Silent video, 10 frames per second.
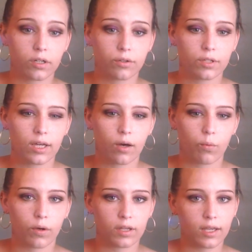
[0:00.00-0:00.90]
I only got
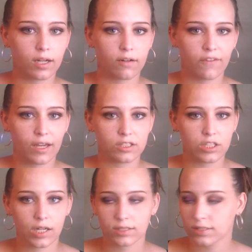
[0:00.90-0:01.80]
1 can of
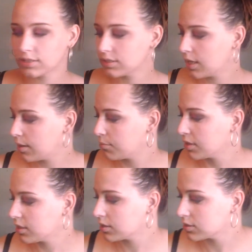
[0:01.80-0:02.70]
Ajax this time
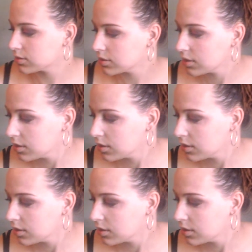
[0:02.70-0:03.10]
because